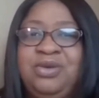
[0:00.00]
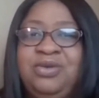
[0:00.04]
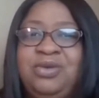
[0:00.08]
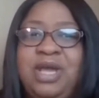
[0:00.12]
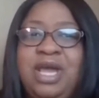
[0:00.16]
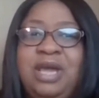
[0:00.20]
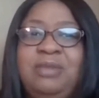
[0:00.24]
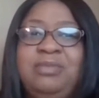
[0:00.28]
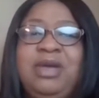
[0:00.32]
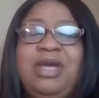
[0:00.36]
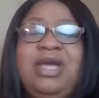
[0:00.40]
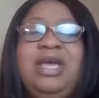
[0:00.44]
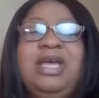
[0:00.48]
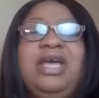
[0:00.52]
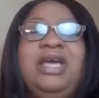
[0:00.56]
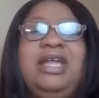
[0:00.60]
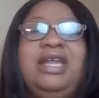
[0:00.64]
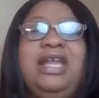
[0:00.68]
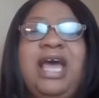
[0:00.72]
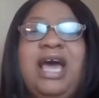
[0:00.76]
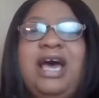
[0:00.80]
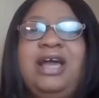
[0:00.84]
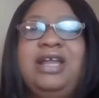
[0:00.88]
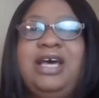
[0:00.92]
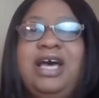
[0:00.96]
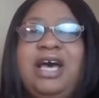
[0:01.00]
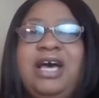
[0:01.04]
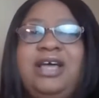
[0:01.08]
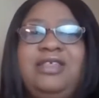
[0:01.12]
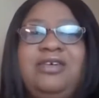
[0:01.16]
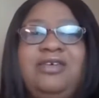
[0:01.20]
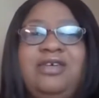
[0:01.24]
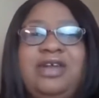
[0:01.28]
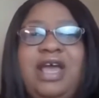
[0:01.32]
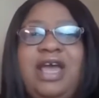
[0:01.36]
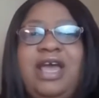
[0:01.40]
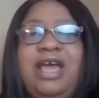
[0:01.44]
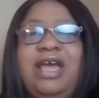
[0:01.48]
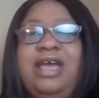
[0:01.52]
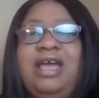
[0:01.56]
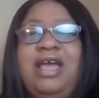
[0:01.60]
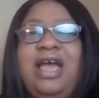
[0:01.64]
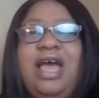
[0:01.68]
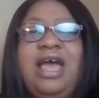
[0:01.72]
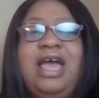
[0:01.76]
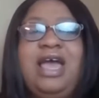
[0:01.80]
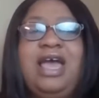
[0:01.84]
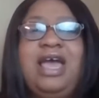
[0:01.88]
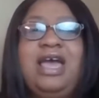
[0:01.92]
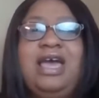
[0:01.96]
Now, the other day
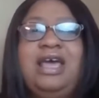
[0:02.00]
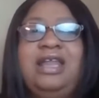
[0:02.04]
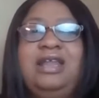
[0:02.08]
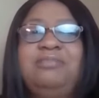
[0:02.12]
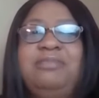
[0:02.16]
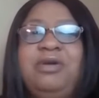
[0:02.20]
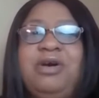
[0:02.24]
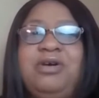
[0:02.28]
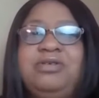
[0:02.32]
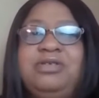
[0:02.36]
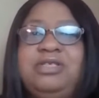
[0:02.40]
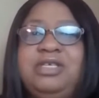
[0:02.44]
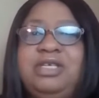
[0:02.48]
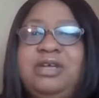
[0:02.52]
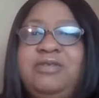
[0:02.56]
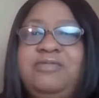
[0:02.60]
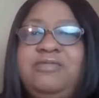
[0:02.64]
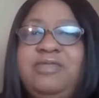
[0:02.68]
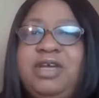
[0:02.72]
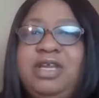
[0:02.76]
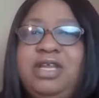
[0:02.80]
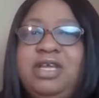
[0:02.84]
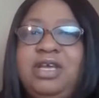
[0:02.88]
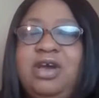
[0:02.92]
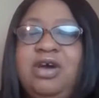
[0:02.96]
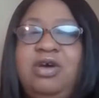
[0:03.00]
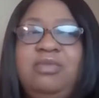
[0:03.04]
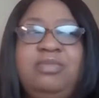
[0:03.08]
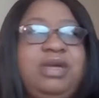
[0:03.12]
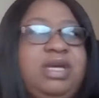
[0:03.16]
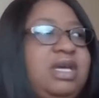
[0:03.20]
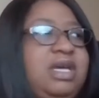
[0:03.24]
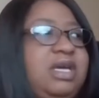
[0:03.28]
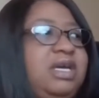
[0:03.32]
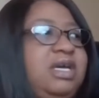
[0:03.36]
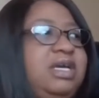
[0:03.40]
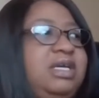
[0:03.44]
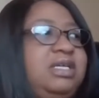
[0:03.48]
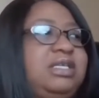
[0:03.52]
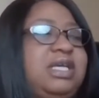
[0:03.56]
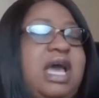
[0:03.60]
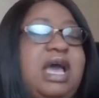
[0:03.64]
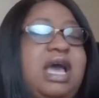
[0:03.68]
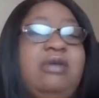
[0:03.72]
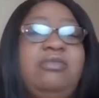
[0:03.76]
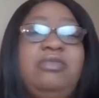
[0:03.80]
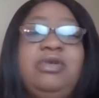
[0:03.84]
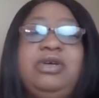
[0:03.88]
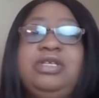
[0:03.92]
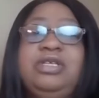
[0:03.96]
I had posted a video because
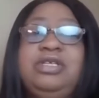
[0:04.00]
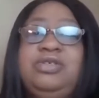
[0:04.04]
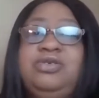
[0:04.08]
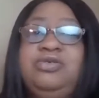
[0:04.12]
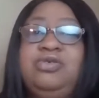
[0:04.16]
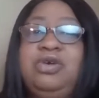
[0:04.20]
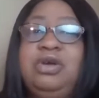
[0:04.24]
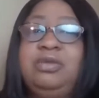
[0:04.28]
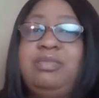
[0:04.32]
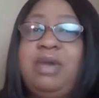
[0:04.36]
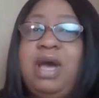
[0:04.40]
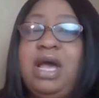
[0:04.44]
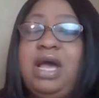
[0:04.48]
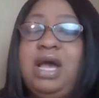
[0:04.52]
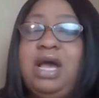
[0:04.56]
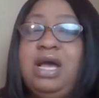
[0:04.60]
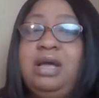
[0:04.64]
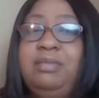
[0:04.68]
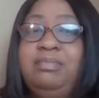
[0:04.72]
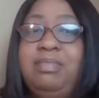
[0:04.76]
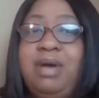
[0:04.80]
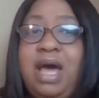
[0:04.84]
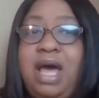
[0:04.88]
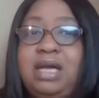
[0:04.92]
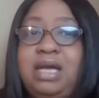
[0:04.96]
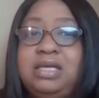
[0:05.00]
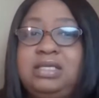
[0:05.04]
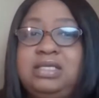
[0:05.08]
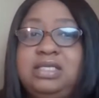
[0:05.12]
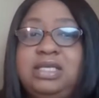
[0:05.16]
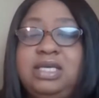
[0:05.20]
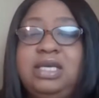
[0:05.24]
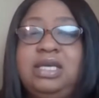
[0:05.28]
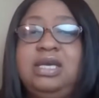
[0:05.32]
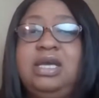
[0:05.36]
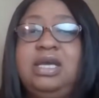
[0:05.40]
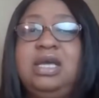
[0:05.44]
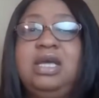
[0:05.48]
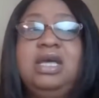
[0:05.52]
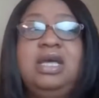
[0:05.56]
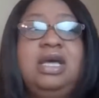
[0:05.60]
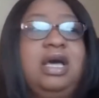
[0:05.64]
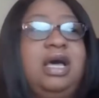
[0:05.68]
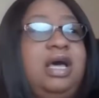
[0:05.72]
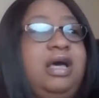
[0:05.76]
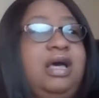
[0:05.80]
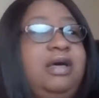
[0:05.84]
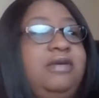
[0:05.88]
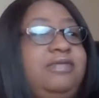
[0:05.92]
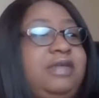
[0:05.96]
I was doing my unboxing
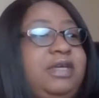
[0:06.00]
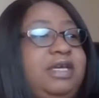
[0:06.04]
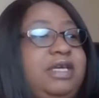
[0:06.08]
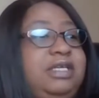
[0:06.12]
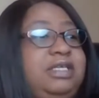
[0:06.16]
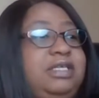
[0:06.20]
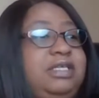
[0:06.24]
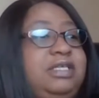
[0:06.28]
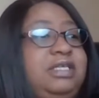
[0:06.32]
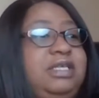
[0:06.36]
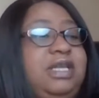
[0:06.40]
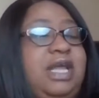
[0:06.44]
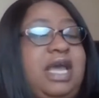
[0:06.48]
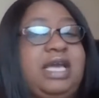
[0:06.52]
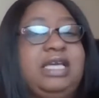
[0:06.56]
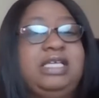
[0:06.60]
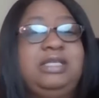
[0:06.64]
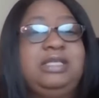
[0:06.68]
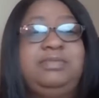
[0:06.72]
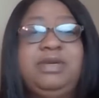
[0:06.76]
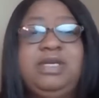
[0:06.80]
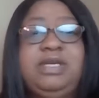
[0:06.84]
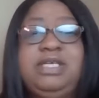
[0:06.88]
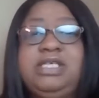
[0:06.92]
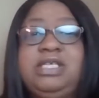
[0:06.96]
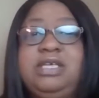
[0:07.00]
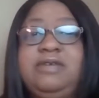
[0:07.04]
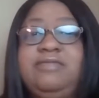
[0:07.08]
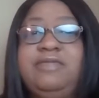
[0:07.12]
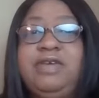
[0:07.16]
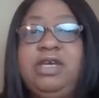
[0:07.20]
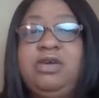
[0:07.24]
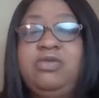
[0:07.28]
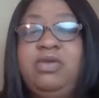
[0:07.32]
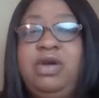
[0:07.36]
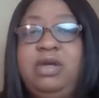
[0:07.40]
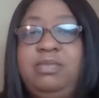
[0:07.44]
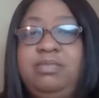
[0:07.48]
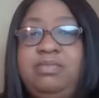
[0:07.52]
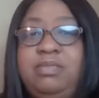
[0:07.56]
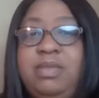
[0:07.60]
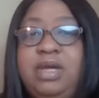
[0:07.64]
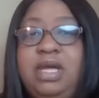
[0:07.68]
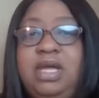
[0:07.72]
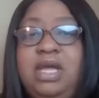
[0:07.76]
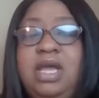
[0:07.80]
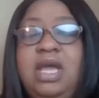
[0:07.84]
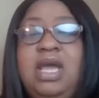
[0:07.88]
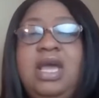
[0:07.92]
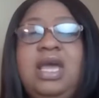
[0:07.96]
of this nice piece of
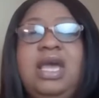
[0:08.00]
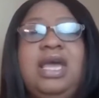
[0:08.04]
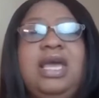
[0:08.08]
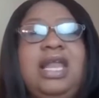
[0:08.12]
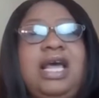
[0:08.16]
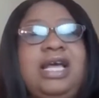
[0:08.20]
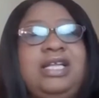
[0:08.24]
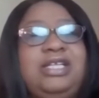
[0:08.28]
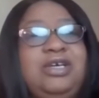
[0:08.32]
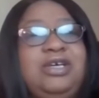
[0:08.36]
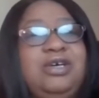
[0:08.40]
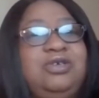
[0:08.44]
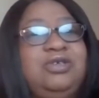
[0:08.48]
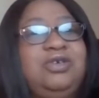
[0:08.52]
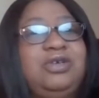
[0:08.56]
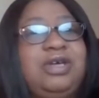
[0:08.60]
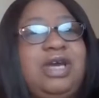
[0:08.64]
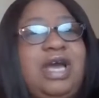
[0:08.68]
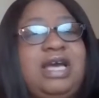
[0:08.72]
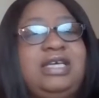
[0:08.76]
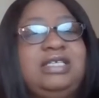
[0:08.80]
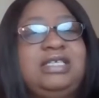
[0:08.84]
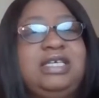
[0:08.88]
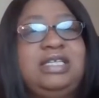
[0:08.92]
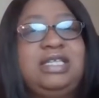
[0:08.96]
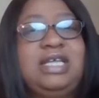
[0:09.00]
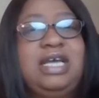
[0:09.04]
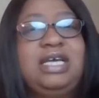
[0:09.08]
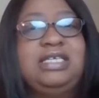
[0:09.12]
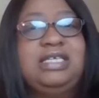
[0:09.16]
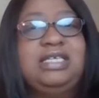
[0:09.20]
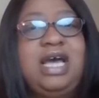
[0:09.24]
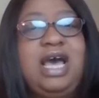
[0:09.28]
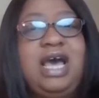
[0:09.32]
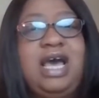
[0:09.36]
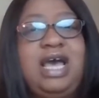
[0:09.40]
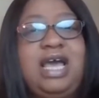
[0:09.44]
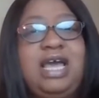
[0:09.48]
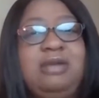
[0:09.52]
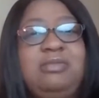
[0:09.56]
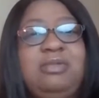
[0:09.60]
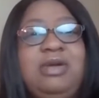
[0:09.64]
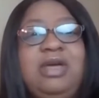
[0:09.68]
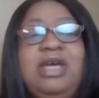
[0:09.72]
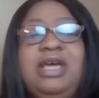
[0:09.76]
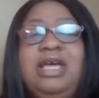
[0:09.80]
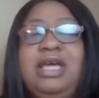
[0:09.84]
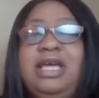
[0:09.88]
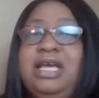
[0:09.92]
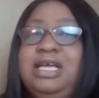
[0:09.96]
equipment. And I told you guys at that time,
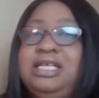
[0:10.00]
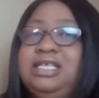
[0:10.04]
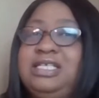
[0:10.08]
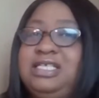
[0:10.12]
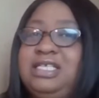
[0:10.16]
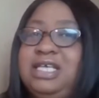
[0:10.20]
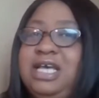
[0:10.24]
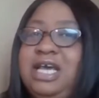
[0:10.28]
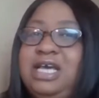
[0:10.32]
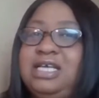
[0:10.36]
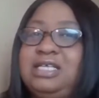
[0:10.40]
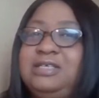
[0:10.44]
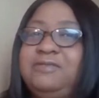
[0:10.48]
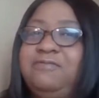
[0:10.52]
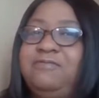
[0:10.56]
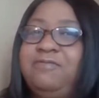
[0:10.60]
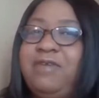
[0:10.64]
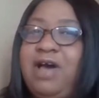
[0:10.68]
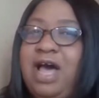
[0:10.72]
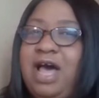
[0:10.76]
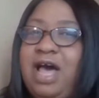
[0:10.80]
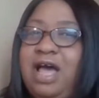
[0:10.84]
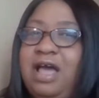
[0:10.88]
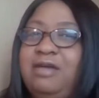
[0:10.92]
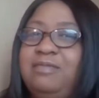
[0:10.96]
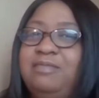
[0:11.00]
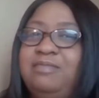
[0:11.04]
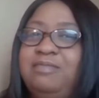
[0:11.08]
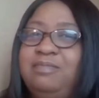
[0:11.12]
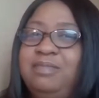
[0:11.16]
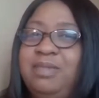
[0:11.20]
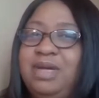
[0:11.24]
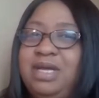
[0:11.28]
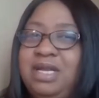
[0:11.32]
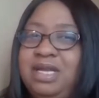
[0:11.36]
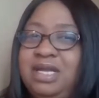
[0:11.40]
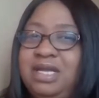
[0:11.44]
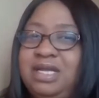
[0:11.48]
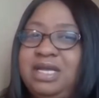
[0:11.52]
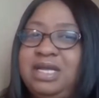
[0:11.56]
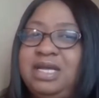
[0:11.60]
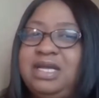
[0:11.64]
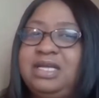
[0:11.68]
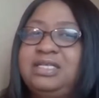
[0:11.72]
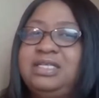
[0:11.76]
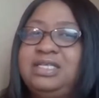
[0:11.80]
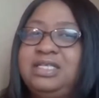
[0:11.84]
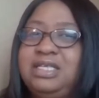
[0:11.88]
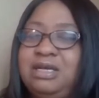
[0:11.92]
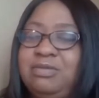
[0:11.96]
it says 5-minute
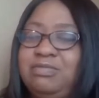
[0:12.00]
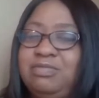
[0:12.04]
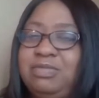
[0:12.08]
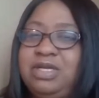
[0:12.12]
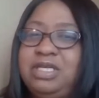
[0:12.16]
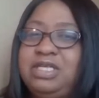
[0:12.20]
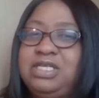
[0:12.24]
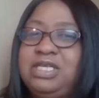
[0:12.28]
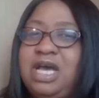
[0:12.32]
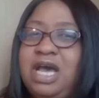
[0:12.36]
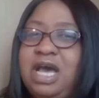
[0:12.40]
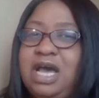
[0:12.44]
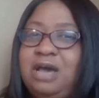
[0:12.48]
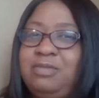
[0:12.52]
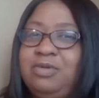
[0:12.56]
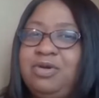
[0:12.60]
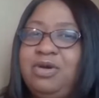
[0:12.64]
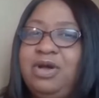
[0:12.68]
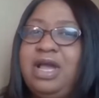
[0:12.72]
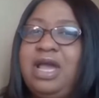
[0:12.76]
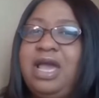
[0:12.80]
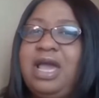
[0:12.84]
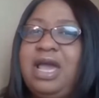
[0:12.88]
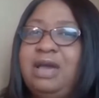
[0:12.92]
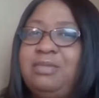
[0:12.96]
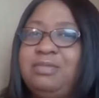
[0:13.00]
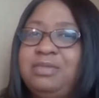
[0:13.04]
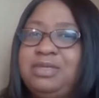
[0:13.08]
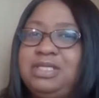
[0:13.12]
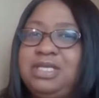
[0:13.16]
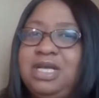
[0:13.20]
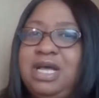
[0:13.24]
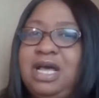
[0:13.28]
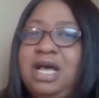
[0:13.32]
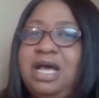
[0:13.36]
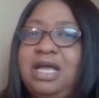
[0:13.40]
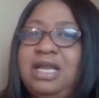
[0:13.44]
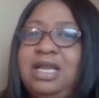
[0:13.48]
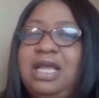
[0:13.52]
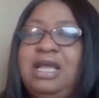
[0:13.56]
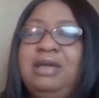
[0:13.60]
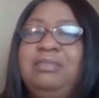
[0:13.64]
assembly time on Amazon.